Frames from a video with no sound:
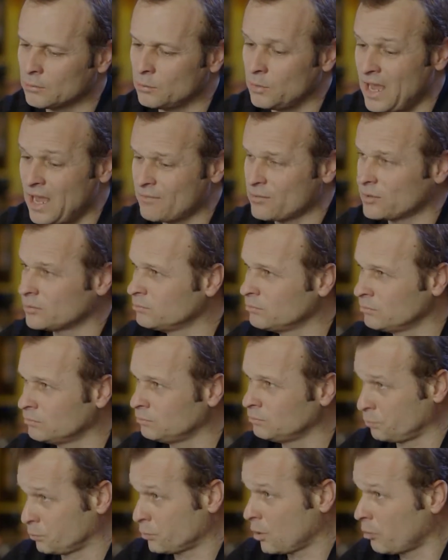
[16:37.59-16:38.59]
We have a
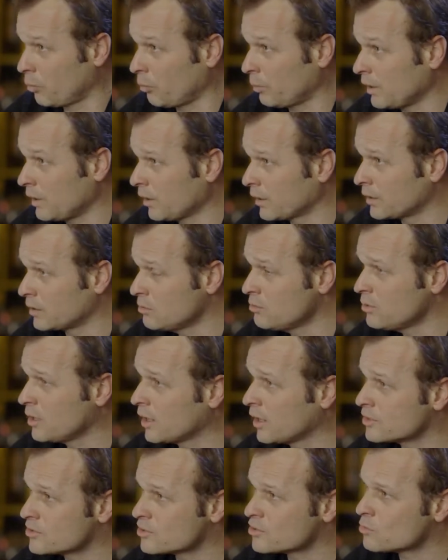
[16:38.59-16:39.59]
probably like you
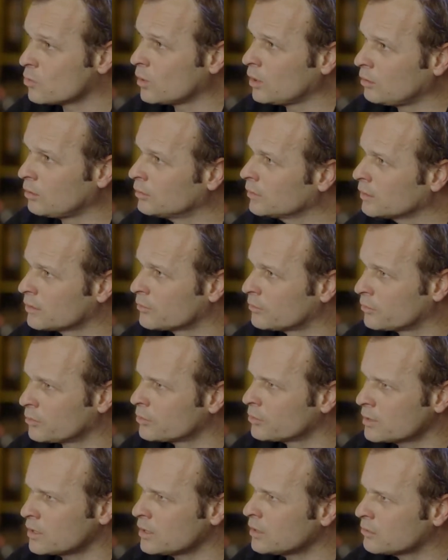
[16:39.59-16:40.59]
guys as well, you
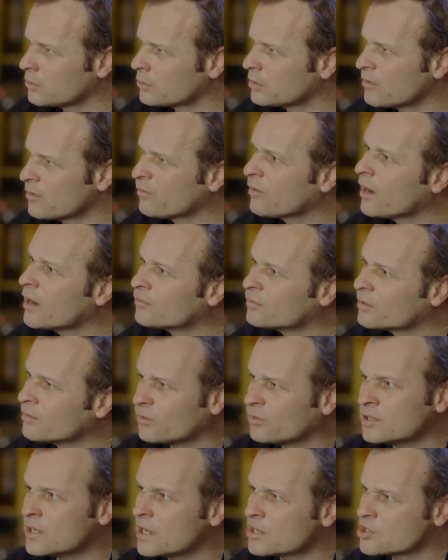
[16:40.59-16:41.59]
know, 30, 35
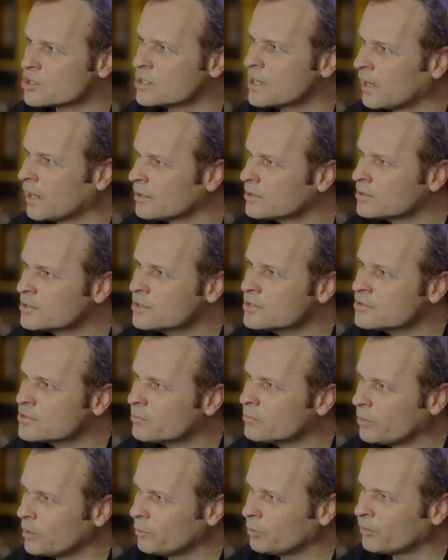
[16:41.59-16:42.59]
different nationalities
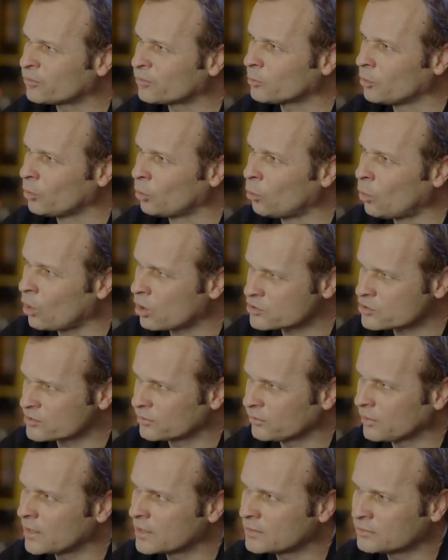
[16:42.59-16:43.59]
yeah. and people from all walks
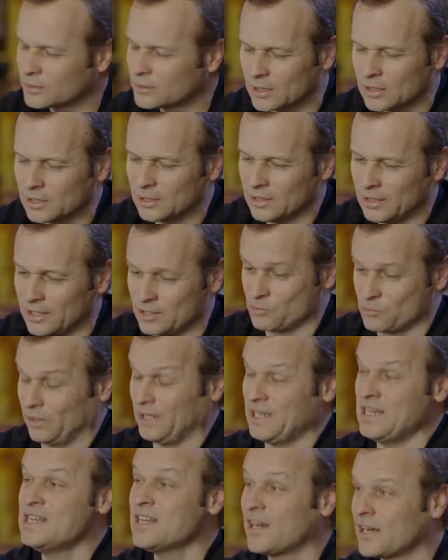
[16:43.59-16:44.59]
of life. It's
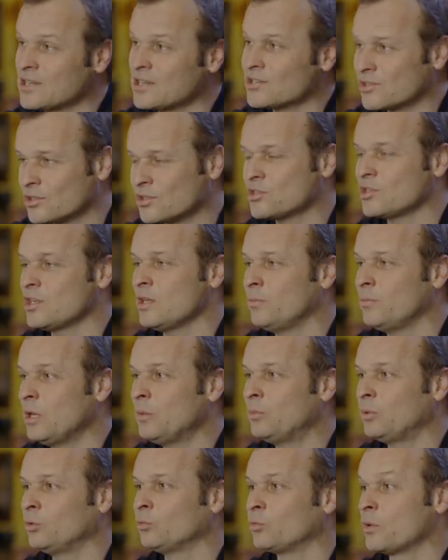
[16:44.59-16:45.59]
really nice to see
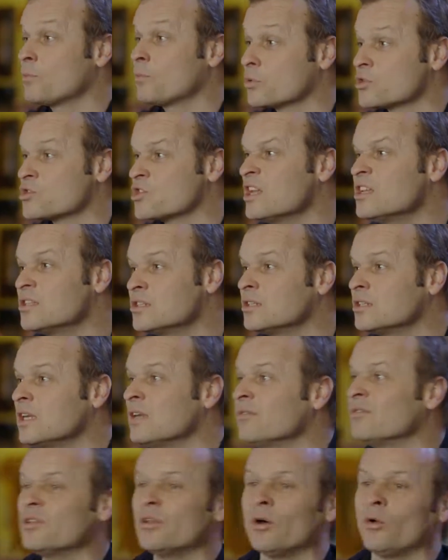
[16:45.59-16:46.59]
people represented,
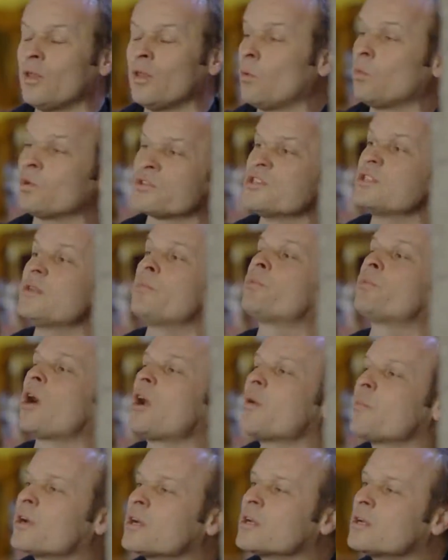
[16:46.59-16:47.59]
even mm -hmm. though mm-hmm. that wasn't the
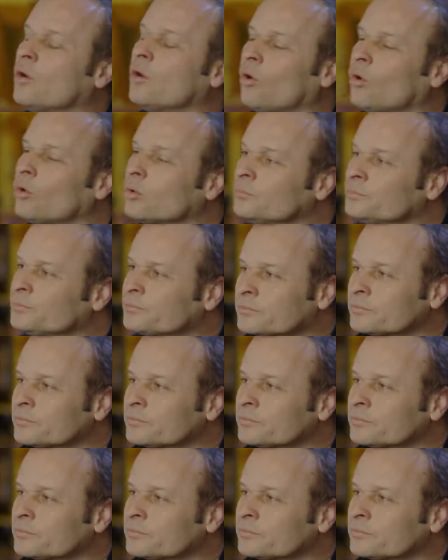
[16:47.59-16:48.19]
primary goal.